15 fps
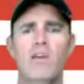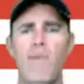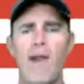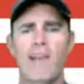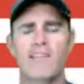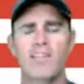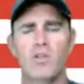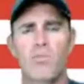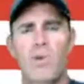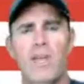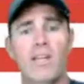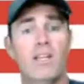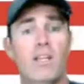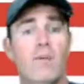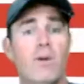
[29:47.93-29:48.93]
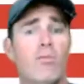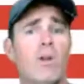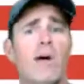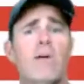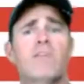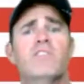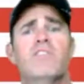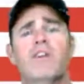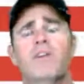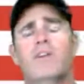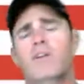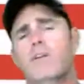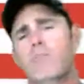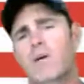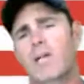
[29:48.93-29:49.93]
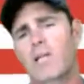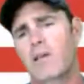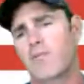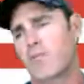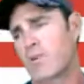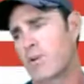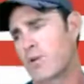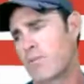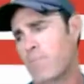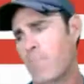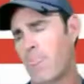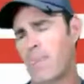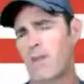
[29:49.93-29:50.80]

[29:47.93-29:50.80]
back in the pandemic when I was here in my living room.